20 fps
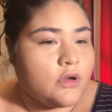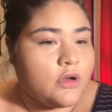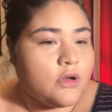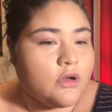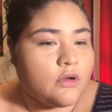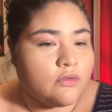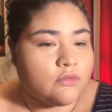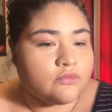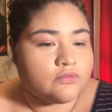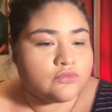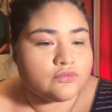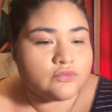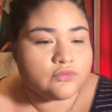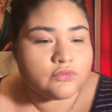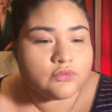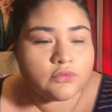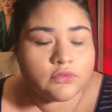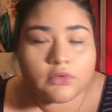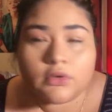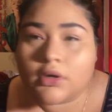Oh,
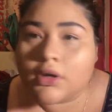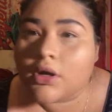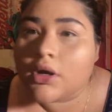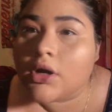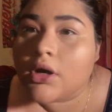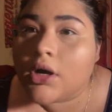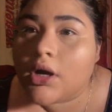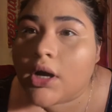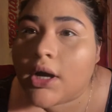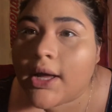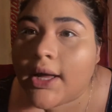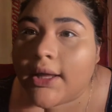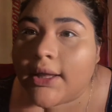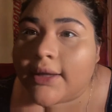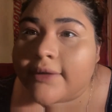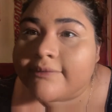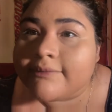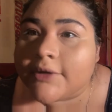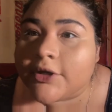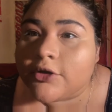I
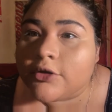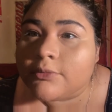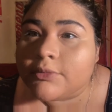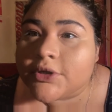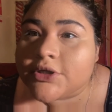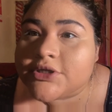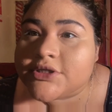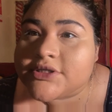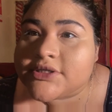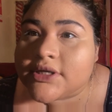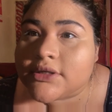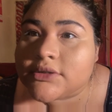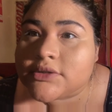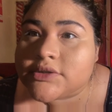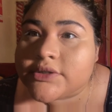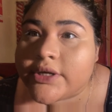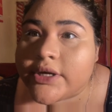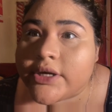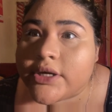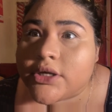left my new brushes
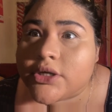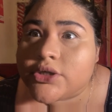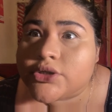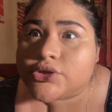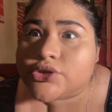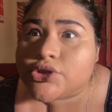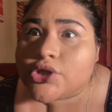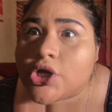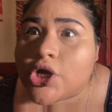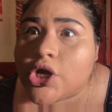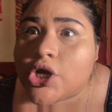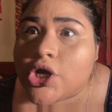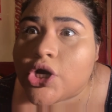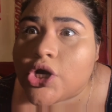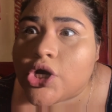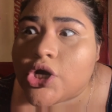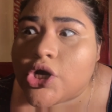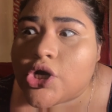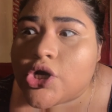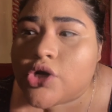downstairs.
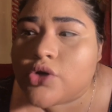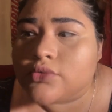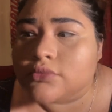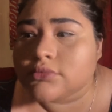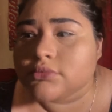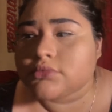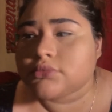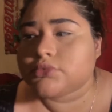No.